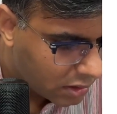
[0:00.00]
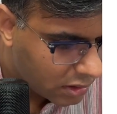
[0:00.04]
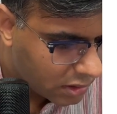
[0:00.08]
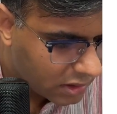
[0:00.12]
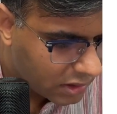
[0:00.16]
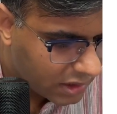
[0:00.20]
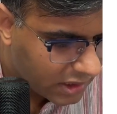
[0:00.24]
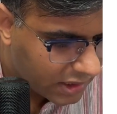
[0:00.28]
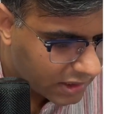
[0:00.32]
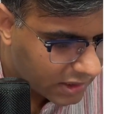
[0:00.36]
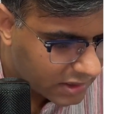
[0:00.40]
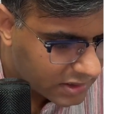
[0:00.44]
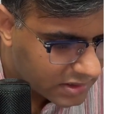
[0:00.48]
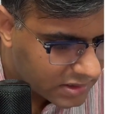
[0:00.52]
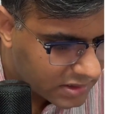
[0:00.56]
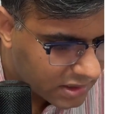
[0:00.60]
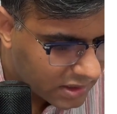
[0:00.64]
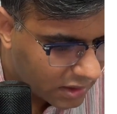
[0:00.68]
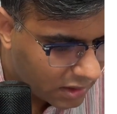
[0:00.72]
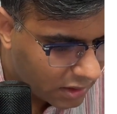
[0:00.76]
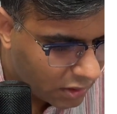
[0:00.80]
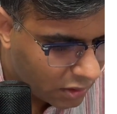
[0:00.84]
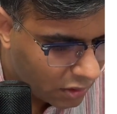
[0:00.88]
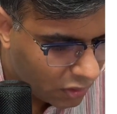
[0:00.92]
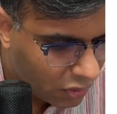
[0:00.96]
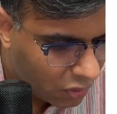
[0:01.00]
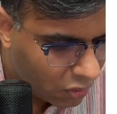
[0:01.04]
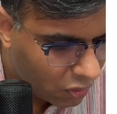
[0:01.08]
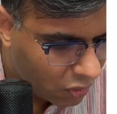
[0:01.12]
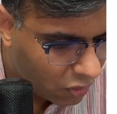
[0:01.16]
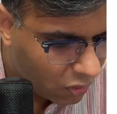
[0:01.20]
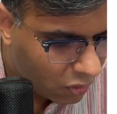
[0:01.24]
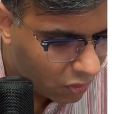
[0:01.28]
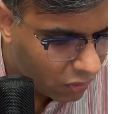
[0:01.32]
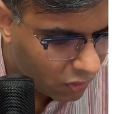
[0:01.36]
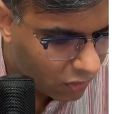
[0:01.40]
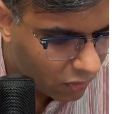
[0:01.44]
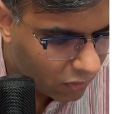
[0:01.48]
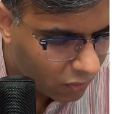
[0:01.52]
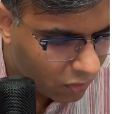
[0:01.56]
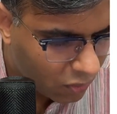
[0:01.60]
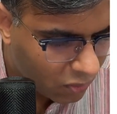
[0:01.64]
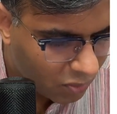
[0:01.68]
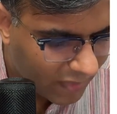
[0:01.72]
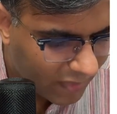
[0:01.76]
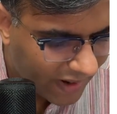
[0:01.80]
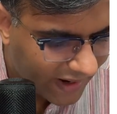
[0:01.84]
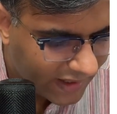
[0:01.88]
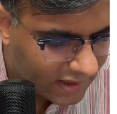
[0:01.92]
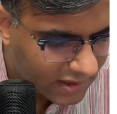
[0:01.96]
there is no
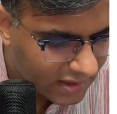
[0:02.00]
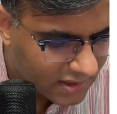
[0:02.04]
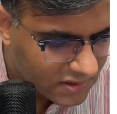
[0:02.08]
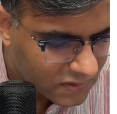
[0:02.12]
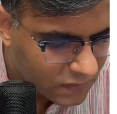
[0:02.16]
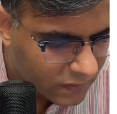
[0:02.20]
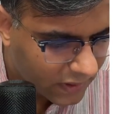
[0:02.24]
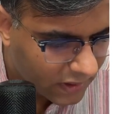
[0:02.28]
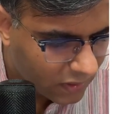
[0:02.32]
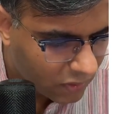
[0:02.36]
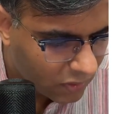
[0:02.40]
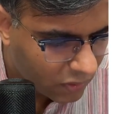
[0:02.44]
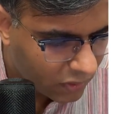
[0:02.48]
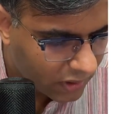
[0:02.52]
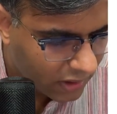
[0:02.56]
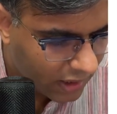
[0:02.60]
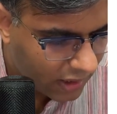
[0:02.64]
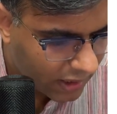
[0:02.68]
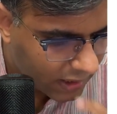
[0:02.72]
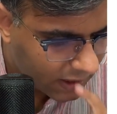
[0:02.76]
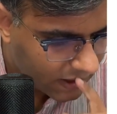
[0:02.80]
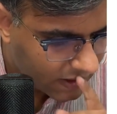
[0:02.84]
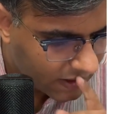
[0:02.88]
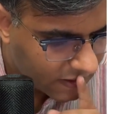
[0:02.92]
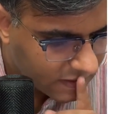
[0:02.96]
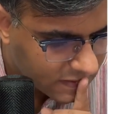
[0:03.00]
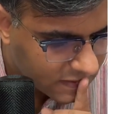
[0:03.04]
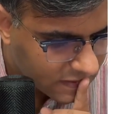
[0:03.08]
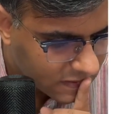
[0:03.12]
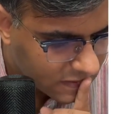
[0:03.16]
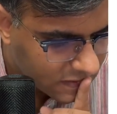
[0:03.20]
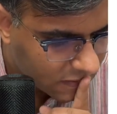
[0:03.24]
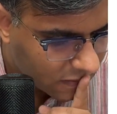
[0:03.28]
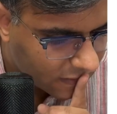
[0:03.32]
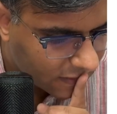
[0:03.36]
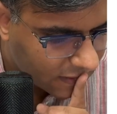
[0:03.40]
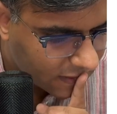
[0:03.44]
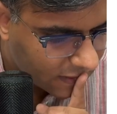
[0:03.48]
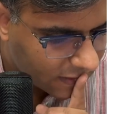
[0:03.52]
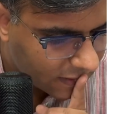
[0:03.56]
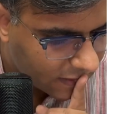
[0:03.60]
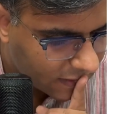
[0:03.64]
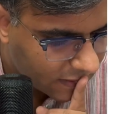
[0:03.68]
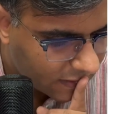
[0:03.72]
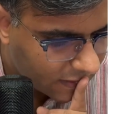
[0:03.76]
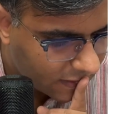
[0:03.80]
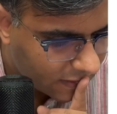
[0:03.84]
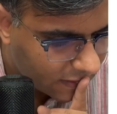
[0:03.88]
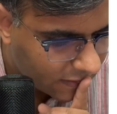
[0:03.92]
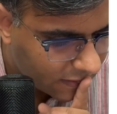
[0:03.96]
minus 1. Okay, I just got a
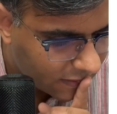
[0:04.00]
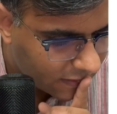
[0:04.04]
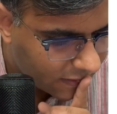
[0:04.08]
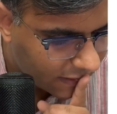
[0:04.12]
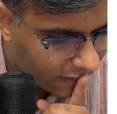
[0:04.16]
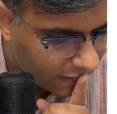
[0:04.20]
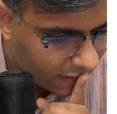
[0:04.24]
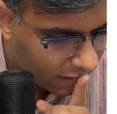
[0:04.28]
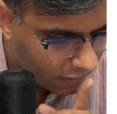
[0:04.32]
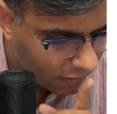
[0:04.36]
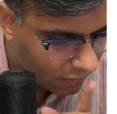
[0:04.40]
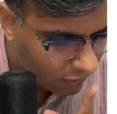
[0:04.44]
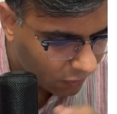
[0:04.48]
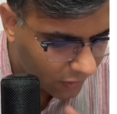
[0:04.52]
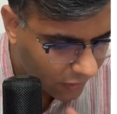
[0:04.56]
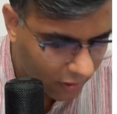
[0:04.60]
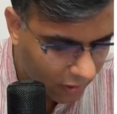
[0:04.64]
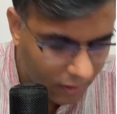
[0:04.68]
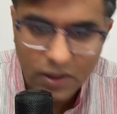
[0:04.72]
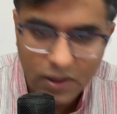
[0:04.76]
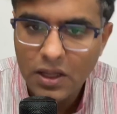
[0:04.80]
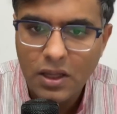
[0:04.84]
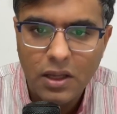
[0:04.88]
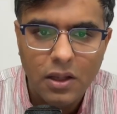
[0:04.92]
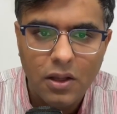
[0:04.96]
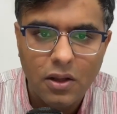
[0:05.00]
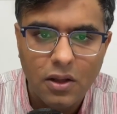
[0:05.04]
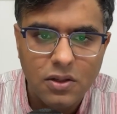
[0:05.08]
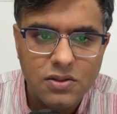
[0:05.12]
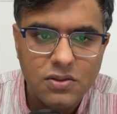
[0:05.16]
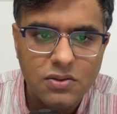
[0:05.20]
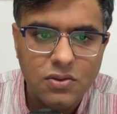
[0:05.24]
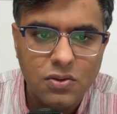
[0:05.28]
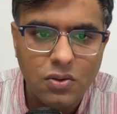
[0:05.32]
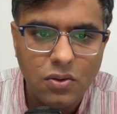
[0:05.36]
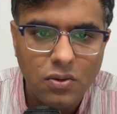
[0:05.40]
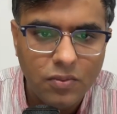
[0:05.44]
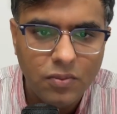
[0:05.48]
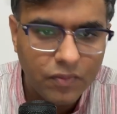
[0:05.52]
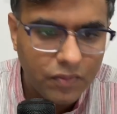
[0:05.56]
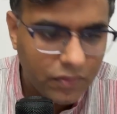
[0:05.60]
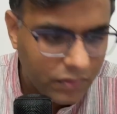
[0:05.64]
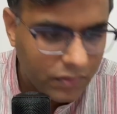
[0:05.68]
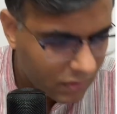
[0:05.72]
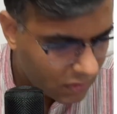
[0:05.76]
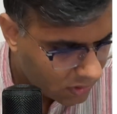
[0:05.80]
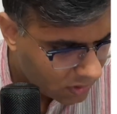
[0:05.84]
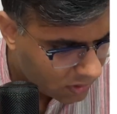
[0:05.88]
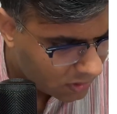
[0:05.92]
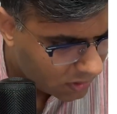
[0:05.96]
little tricky. Okay, so
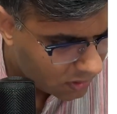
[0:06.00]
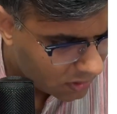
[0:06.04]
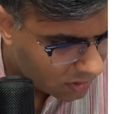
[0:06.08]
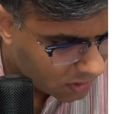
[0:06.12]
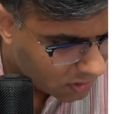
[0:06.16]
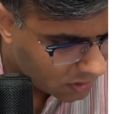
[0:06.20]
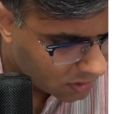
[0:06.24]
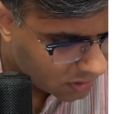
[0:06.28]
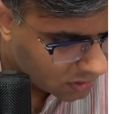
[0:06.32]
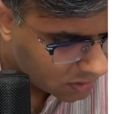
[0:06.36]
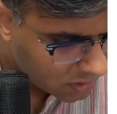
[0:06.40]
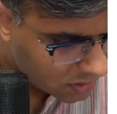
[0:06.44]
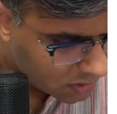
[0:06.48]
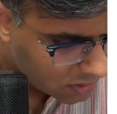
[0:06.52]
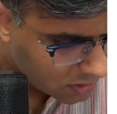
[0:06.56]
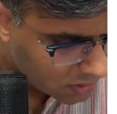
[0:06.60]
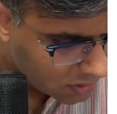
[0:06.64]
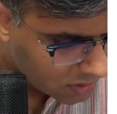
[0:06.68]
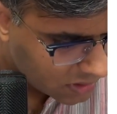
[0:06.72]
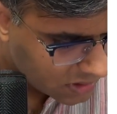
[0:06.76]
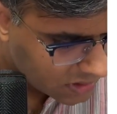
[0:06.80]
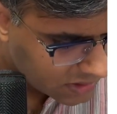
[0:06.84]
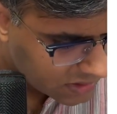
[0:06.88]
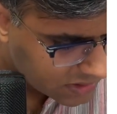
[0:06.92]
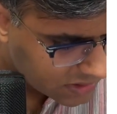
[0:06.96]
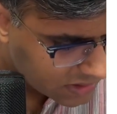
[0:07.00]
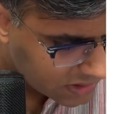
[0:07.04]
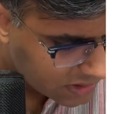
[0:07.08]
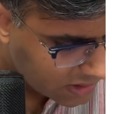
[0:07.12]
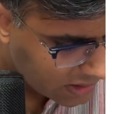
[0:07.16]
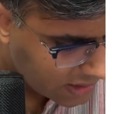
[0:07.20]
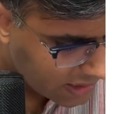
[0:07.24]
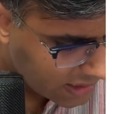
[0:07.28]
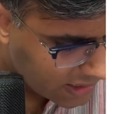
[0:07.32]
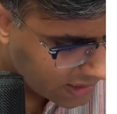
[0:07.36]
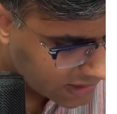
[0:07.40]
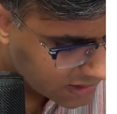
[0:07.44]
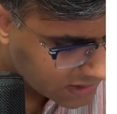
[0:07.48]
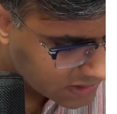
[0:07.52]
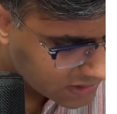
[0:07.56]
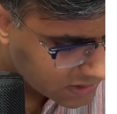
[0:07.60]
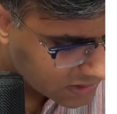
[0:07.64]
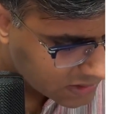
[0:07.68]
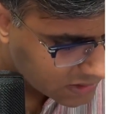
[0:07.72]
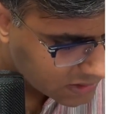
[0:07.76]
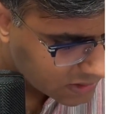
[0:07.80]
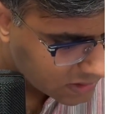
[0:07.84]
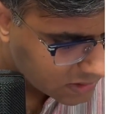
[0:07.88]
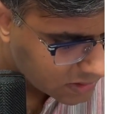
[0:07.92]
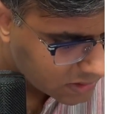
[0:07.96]
this
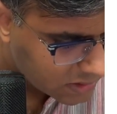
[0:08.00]
has